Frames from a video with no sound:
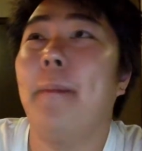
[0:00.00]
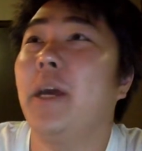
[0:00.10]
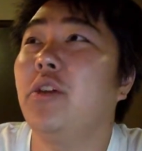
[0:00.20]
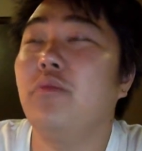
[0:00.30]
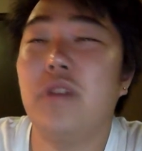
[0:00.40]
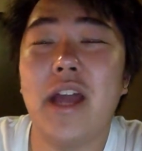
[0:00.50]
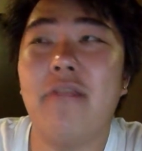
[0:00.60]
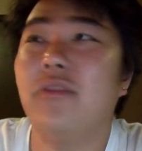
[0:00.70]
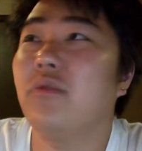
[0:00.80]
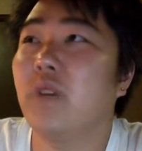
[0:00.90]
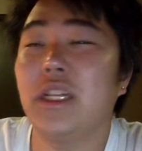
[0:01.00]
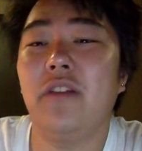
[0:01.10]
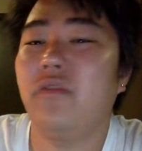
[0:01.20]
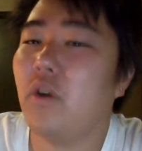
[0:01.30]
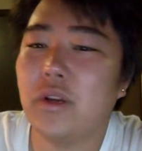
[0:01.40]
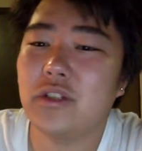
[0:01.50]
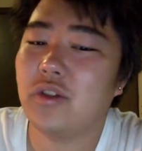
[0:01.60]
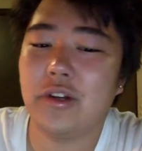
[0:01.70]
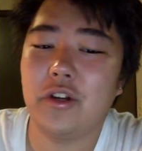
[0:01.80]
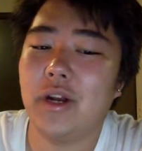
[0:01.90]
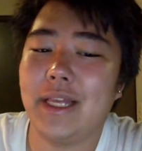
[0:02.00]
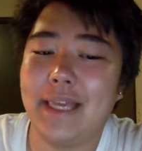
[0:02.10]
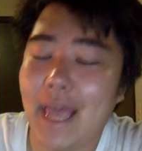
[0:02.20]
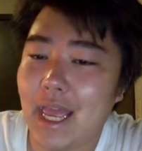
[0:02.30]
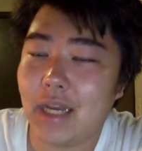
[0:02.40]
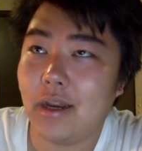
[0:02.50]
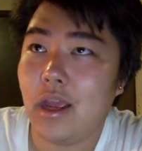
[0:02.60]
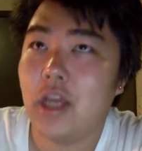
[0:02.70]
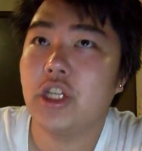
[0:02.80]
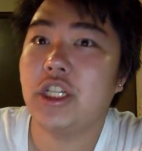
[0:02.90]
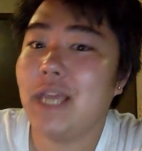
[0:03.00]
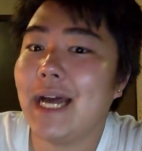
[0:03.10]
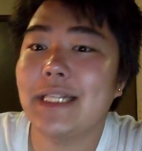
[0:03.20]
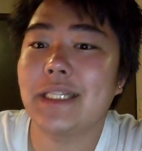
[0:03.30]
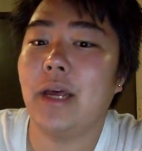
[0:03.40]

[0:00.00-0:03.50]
but you never really focused on her again. She has